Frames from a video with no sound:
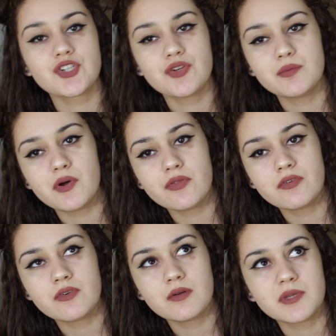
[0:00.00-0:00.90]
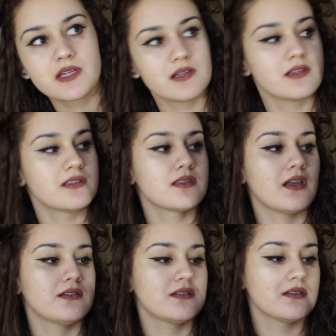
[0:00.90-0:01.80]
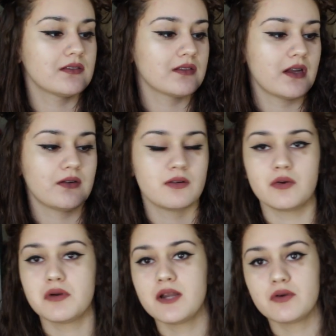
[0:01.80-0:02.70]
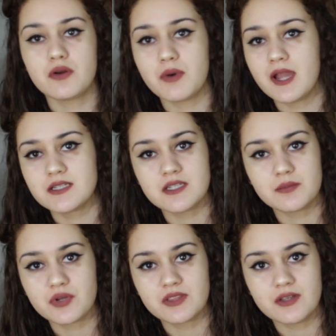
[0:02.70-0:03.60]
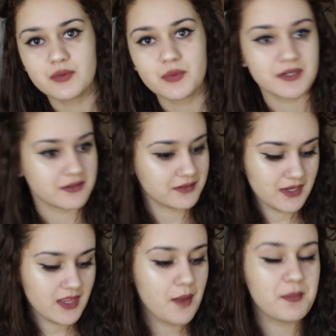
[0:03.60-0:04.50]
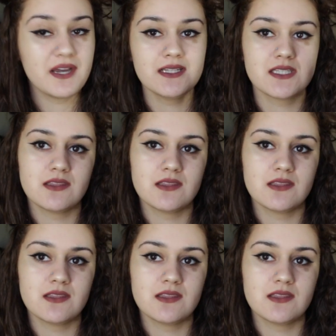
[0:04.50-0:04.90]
show you both of them because I don't know why I didn't bring the other one. But